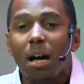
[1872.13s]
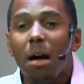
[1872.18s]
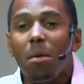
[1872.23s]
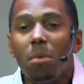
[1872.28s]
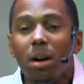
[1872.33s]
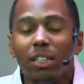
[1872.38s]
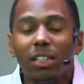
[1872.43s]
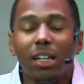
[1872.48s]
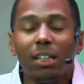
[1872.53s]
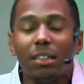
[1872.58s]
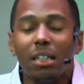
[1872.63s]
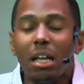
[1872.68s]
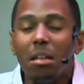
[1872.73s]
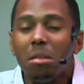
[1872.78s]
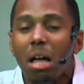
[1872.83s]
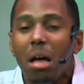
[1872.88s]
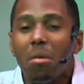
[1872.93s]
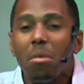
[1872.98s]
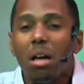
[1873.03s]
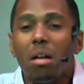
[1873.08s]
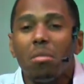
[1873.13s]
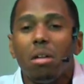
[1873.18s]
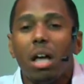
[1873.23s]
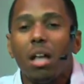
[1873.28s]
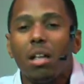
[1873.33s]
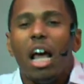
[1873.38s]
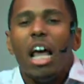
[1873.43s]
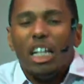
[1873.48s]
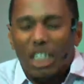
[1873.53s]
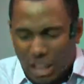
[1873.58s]
I was just. I wasn't,
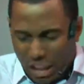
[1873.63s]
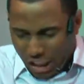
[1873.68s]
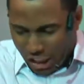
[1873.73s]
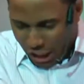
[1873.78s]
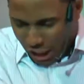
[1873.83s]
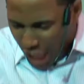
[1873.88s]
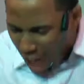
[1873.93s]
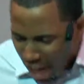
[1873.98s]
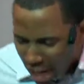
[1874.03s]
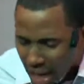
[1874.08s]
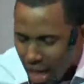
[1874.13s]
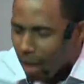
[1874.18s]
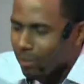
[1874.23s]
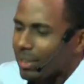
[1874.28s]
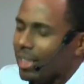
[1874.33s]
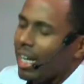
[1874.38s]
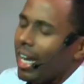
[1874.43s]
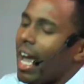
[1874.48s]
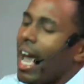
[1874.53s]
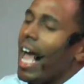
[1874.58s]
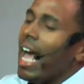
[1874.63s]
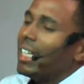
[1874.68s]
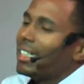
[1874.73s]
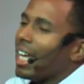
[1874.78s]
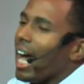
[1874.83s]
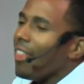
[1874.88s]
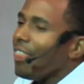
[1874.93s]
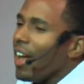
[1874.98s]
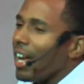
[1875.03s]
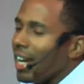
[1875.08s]
uh, shut up. See,
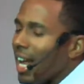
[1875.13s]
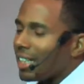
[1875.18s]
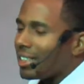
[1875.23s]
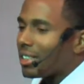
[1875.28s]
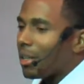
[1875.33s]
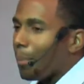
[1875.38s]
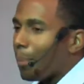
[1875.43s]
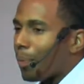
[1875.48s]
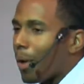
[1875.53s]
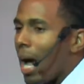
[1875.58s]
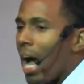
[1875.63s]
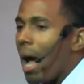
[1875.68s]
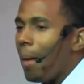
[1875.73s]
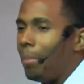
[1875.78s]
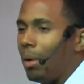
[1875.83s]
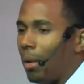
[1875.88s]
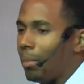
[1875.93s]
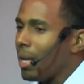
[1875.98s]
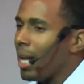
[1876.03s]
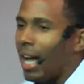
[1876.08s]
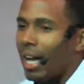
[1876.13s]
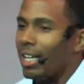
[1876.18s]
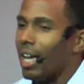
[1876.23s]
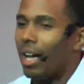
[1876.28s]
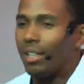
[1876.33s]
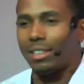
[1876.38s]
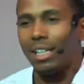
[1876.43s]
see, I think that's the problem. Yeah, yeah.